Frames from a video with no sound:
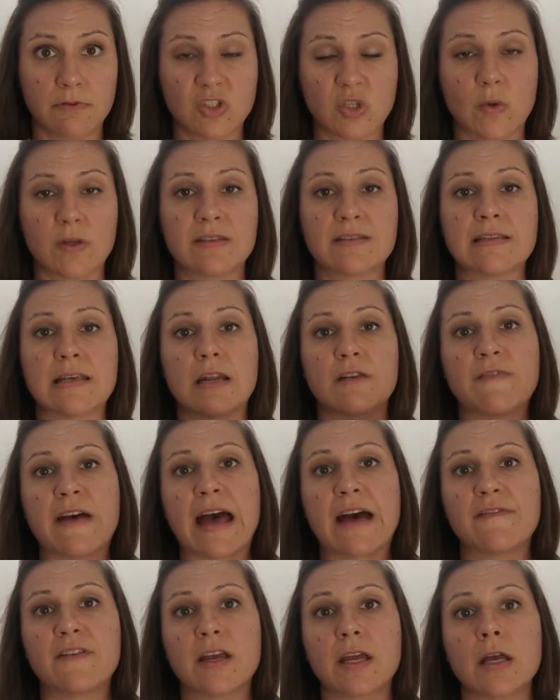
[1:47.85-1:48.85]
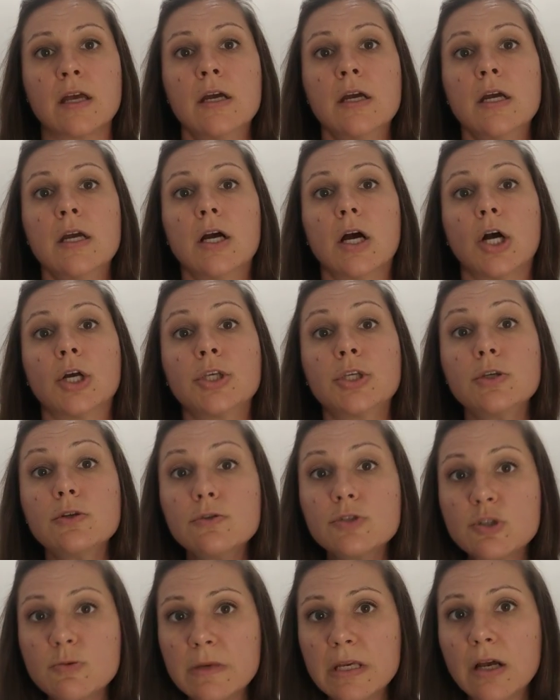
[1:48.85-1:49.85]
So instead of having a
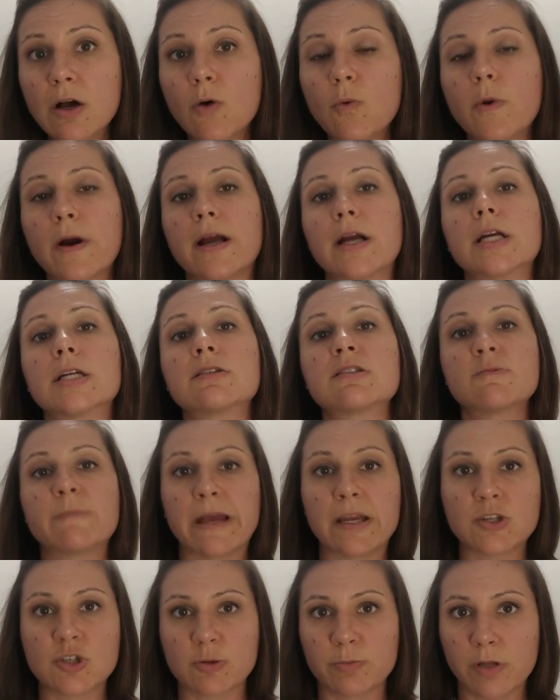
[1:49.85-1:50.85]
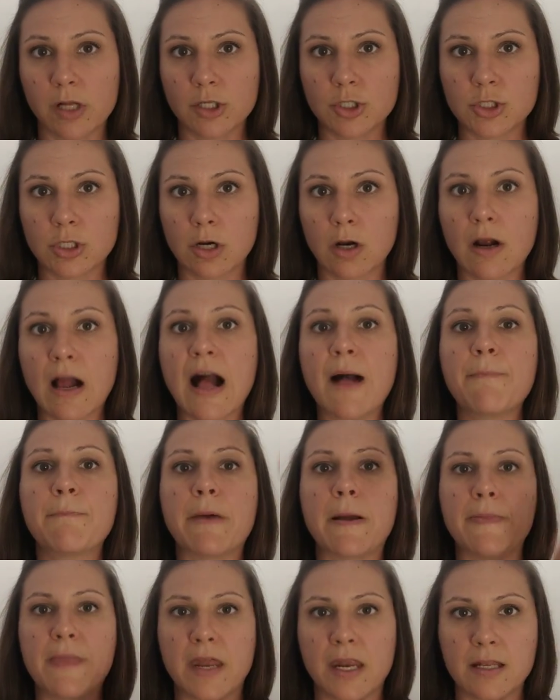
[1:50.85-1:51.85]
huge meal where it spikes your blood sugar
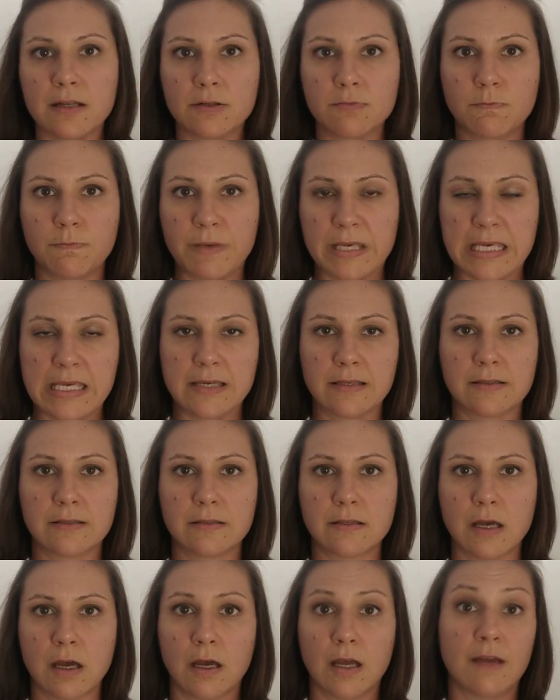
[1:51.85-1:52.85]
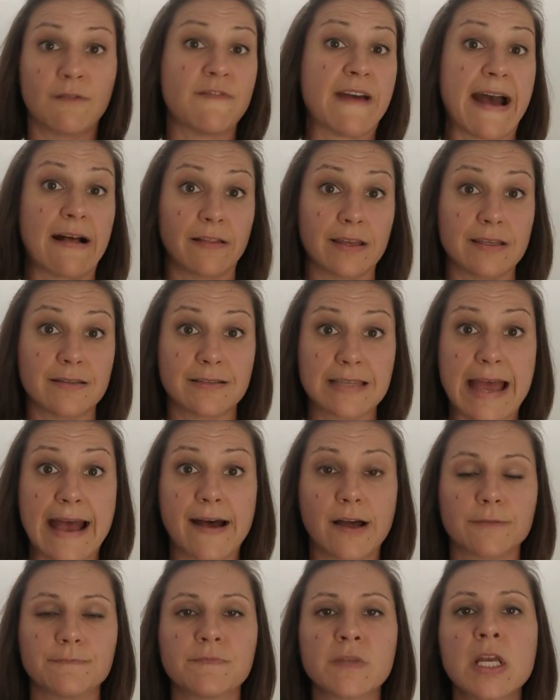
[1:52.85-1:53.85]
up and then it peaks, it valleys
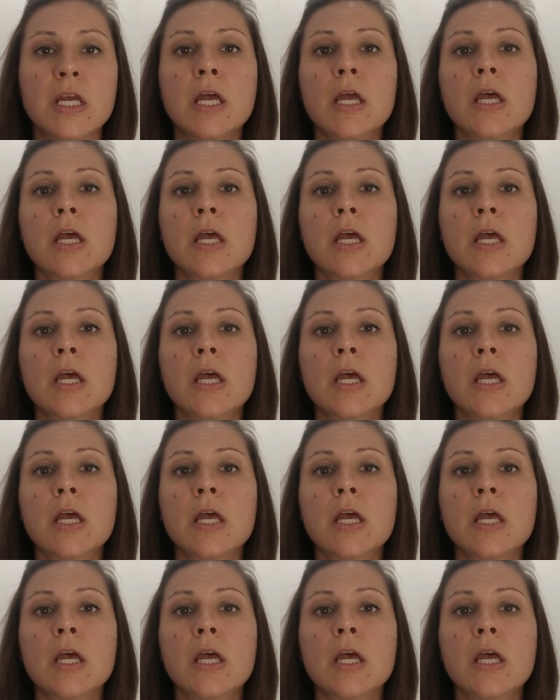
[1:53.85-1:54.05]
down,